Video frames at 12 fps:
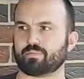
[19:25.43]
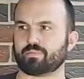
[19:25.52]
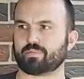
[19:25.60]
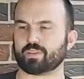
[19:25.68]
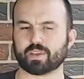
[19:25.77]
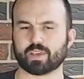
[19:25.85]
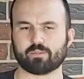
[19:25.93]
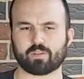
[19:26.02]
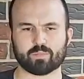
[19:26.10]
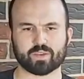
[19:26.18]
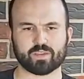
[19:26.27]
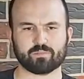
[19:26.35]

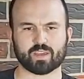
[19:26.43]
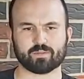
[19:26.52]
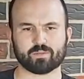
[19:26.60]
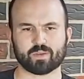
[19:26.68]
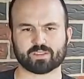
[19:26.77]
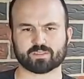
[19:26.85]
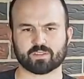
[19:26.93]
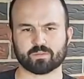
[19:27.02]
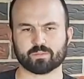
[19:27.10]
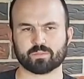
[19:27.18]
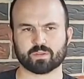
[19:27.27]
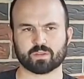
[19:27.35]
KYB maybe makes
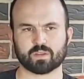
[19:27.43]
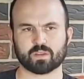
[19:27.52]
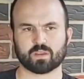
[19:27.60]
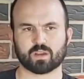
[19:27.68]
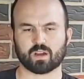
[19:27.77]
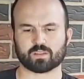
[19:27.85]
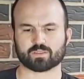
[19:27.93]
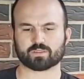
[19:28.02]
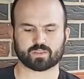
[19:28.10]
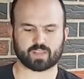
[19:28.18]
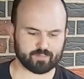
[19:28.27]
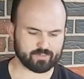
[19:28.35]
some. I
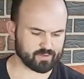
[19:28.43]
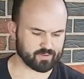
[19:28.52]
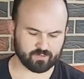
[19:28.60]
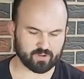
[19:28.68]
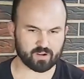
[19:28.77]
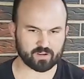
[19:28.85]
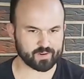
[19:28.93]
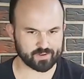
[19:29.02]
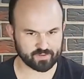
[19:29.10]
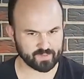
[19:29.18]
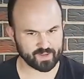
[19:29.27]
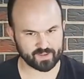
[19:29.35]
would go on Rock
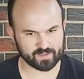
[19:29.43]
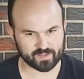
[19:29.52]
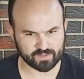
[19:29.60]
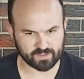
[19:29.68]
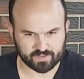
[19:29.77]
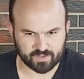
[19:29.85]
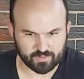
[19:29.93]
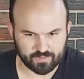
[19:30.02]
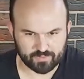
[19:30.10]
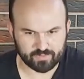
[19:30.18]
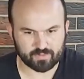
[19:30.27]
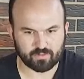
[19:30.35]
Auto, man, and just go
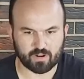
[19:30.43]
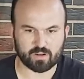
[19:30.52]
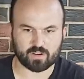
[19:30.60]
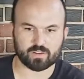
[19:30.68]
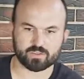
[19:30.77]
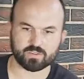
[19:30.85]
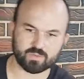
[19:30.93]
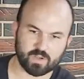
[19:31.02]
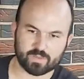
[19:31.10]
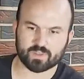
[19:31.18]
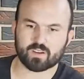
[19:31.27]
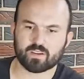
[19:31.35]
through Rock Auto's
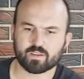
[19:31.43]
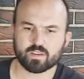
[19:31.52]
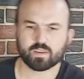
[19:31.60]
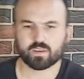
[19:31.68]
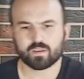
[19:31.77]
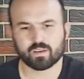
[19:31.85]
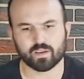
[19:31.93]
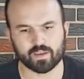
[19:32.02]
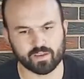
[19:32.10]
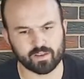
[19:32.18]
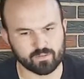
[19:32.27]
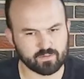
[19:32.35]
website,
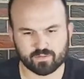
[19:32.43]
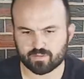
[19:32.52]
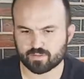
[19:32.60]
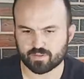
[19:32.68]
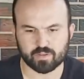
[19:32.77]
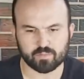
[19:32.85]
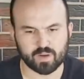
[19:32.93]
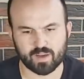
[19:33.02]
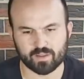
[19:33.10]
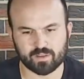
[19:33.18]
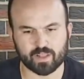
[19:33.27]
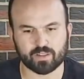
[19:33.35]
and you can
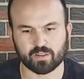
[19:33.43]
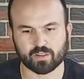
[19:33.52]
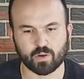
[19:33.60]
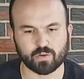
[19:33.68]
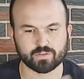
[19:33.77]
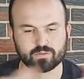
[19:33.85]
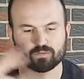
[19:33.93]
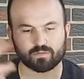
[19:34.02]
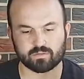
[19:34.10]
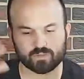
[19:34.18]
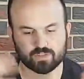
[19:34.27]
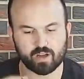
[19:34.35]
buy the loaded
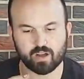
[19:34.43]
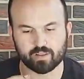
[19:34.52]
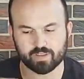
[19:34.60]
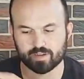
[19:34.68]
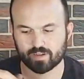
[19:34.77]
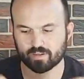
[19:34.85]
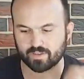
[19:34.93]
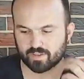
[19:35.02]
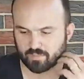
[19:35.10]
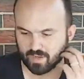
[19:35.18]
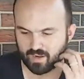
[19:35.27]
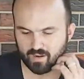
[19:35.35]
shock there. You
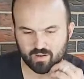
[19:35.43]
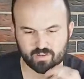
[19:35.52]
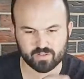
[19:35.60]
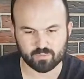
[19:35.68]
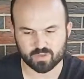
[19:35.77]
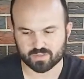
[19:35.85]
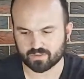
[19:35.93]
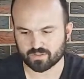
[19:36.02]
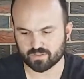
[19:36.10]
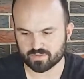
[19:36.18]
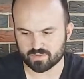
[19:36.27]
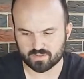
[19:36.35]
can buy all the
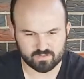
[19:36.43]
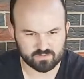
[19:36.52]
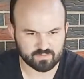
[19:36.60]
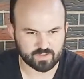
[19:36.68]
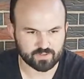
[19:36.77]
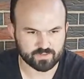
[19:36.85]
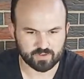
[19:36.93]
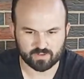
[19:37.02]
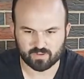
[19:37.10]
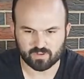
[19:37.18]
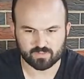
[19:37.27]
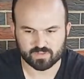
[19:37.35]
bushings and control
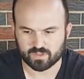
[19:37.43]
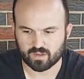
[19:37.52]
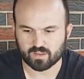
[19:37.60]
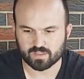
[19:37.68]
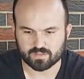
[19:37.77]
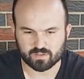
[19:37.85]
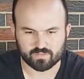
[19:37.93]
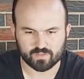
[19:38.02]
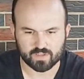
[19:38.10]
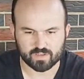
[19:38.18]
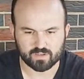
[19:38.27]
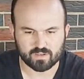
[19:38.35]
arms and all that stuff
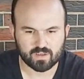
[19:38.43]
there,